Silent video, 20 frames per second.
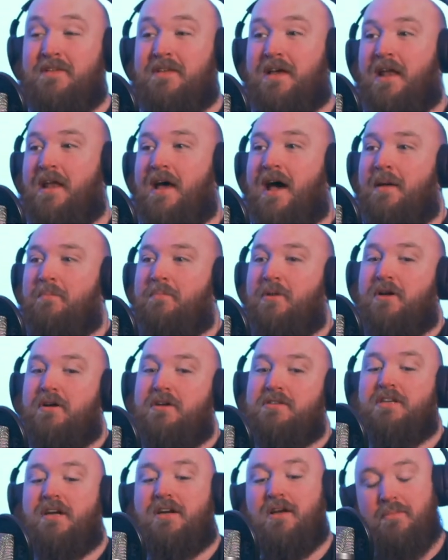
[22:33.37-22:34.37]
And and
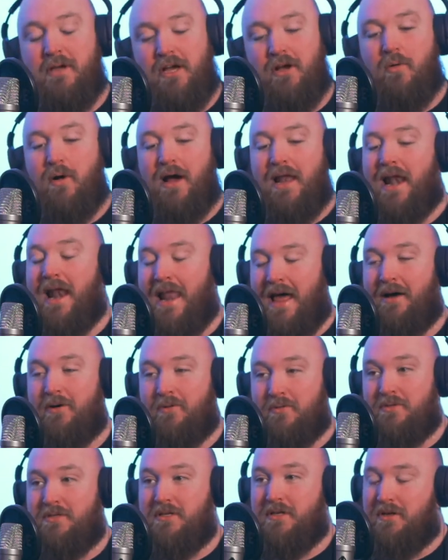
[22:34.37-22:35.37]
because I could be quite
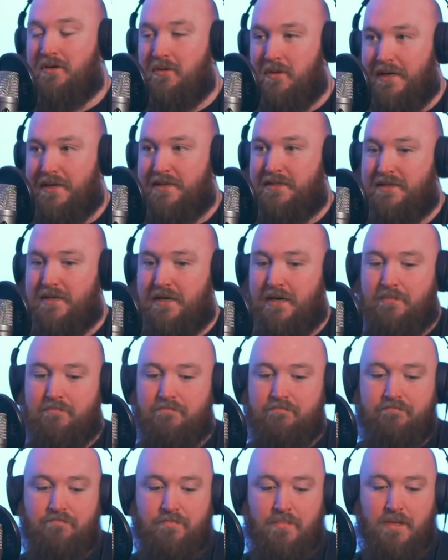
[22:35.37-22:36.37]
loud and quite
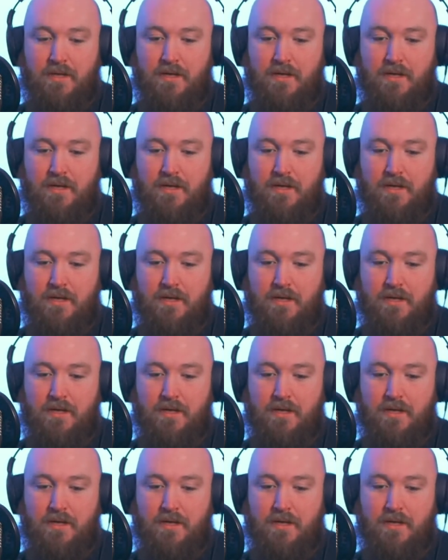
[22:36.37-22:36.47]
um